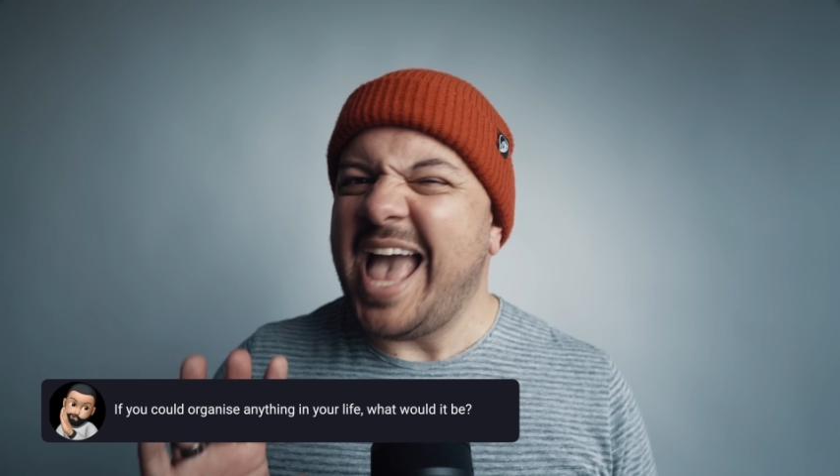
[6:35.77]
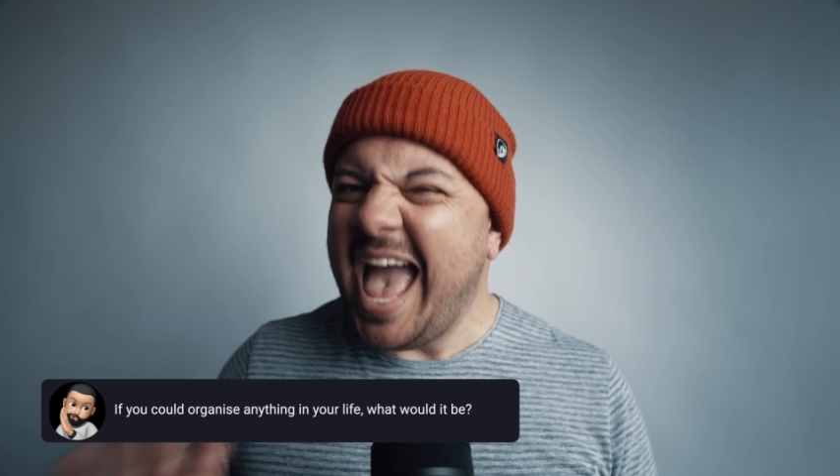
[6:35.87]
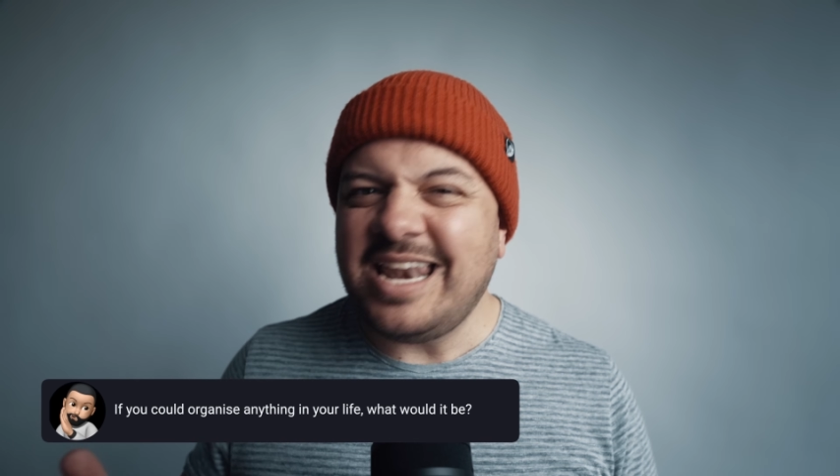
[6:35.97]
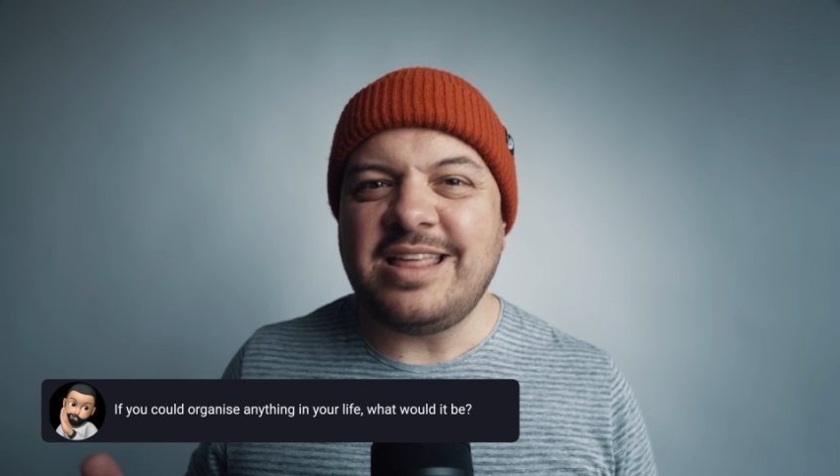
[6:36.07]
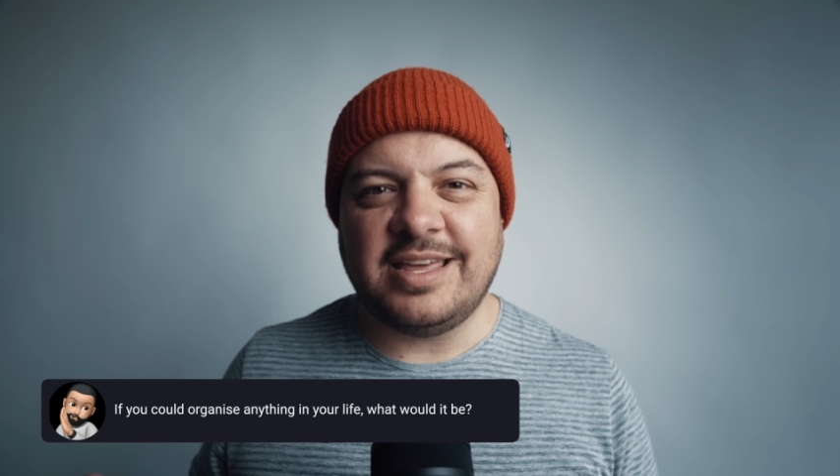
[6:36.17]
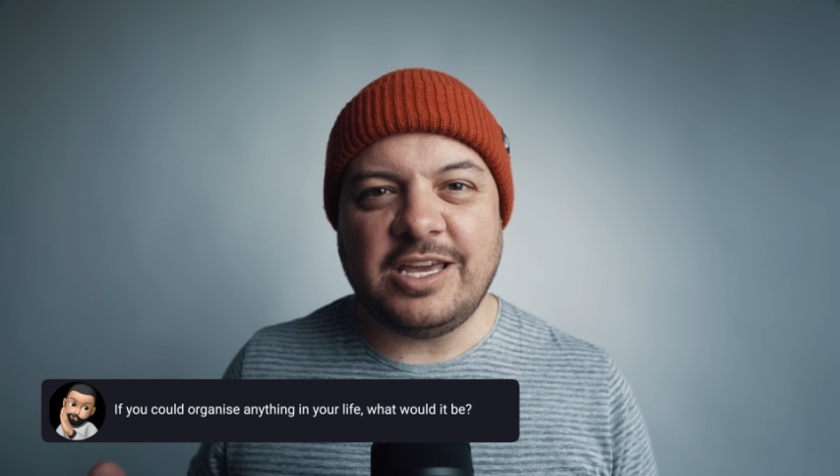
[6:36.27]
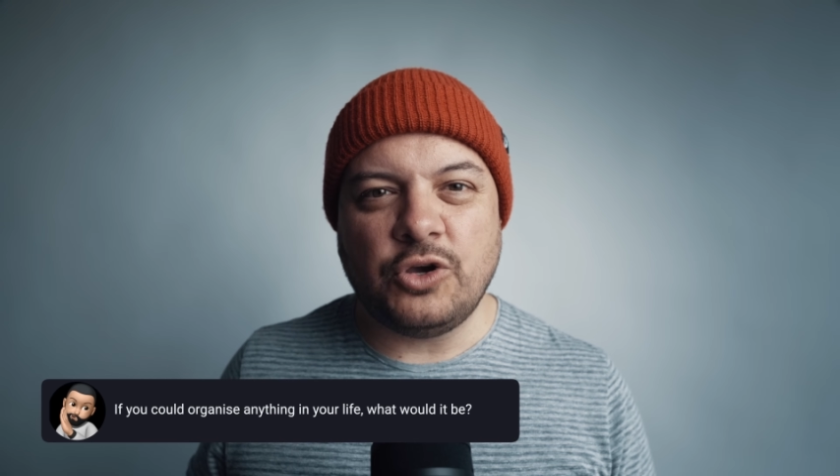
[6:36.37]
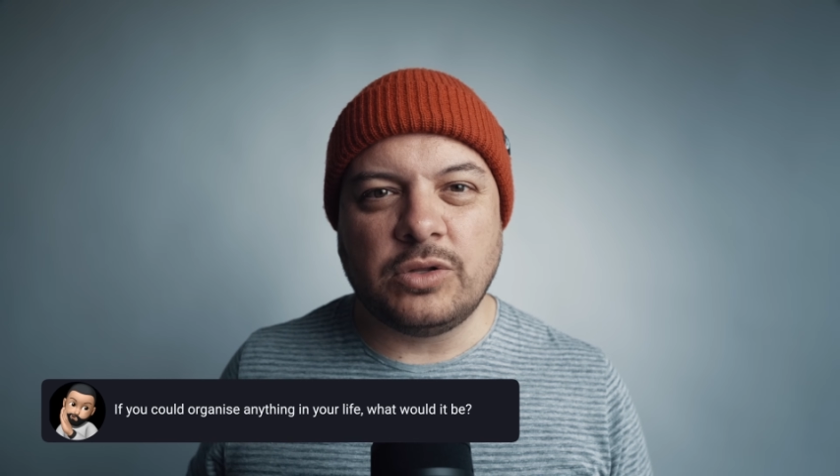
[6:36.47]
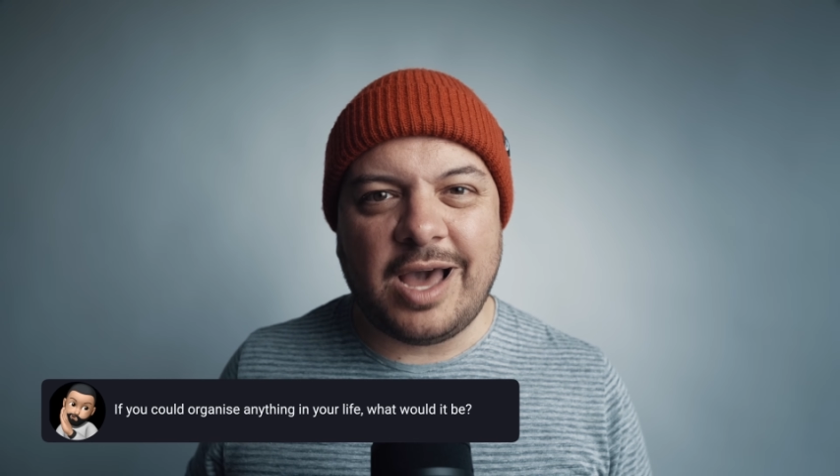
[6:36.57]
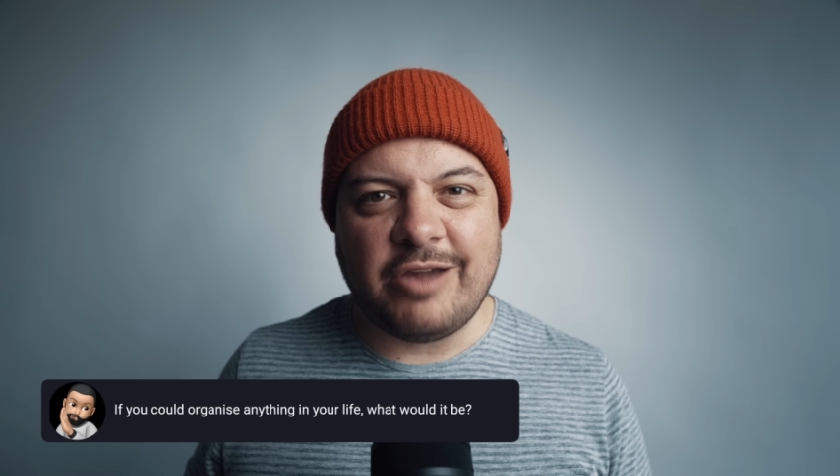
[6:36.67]
anything in
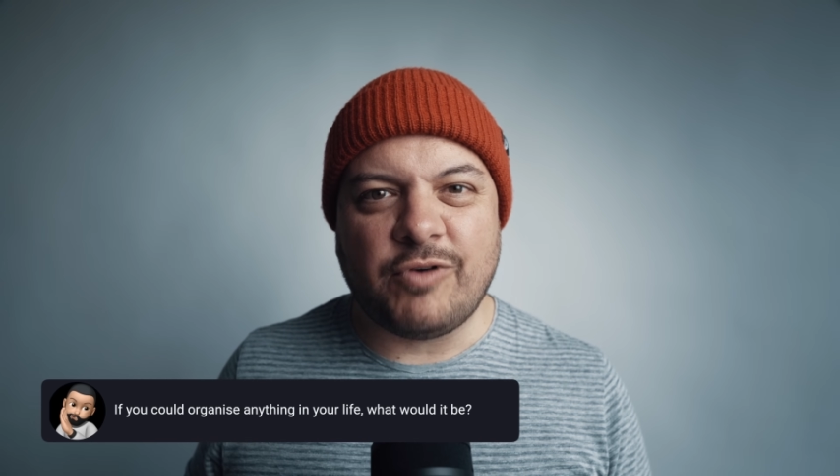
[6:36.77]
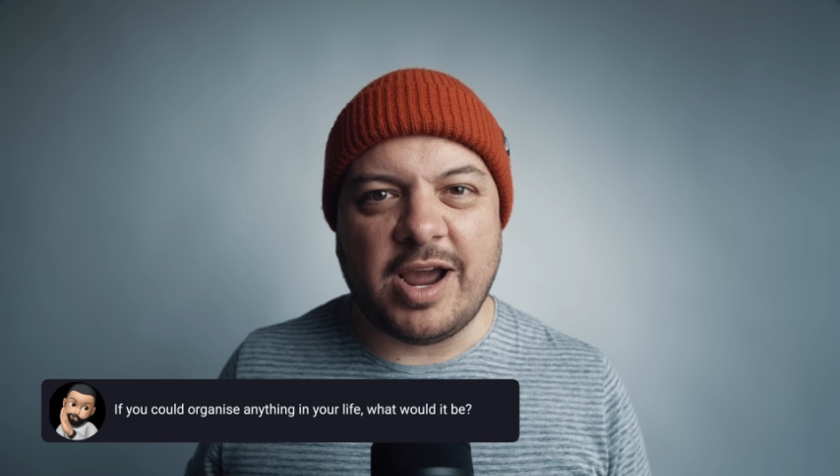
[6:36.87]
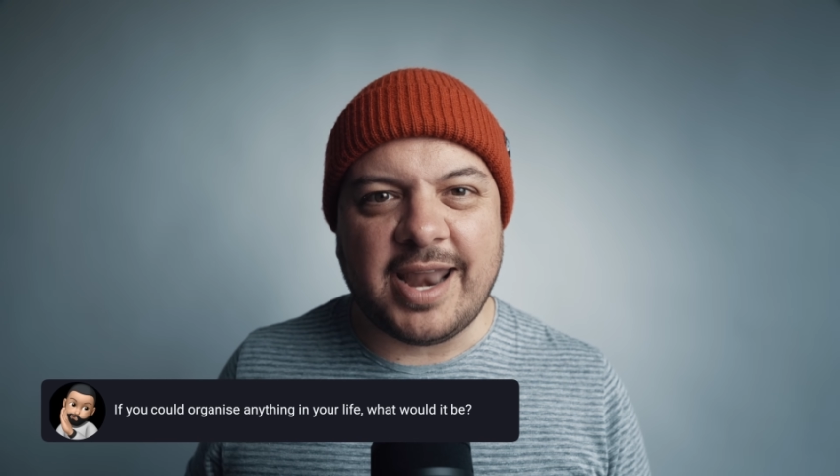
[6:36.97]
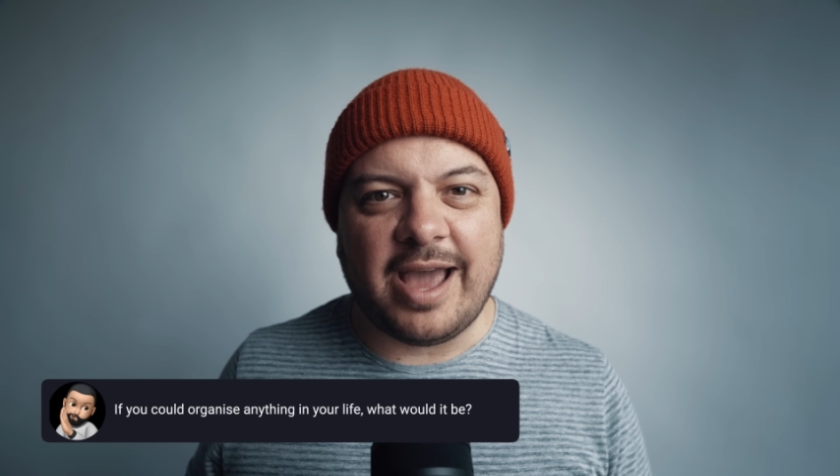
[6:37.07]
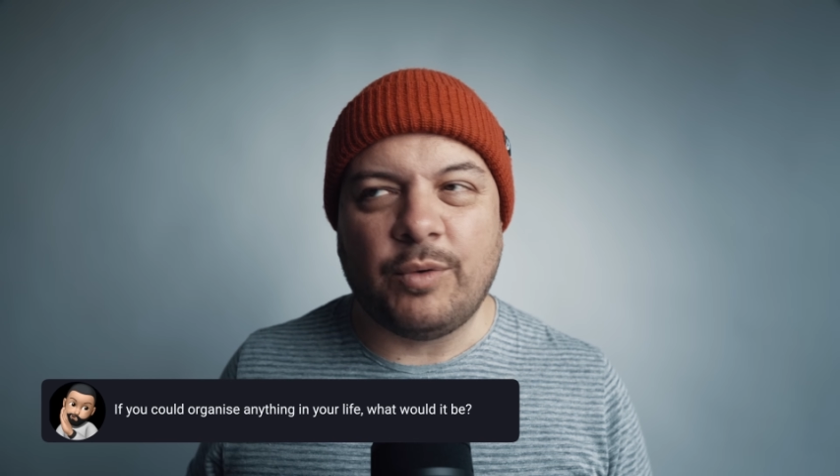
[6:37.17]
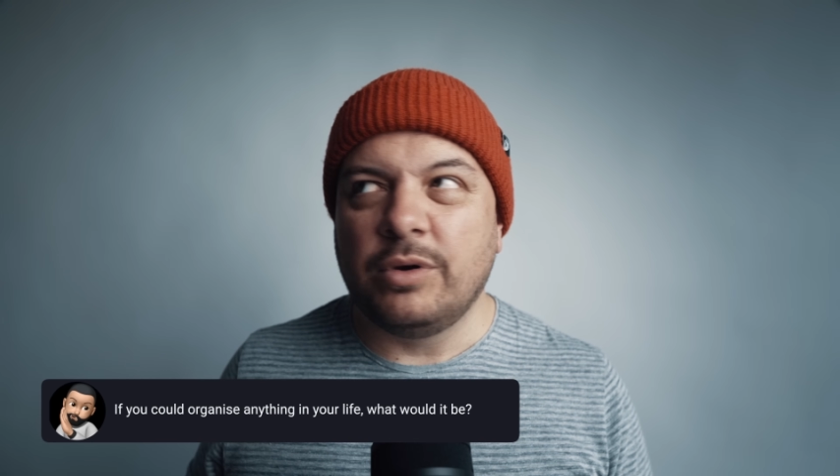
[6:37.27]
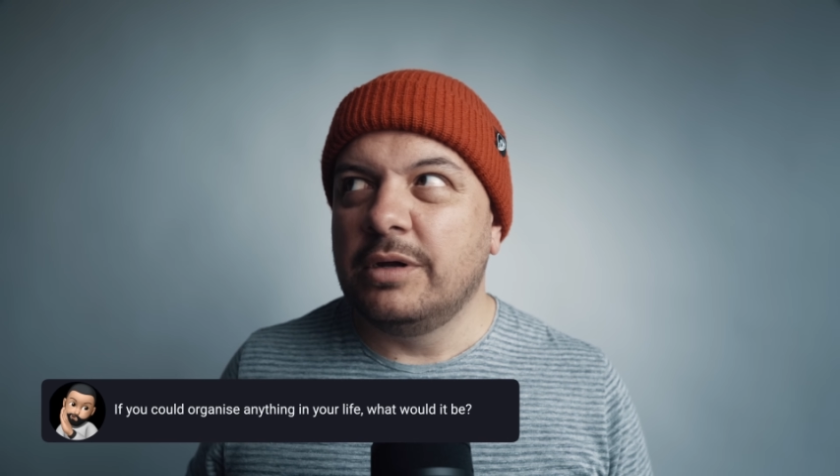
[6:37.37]
your life right now,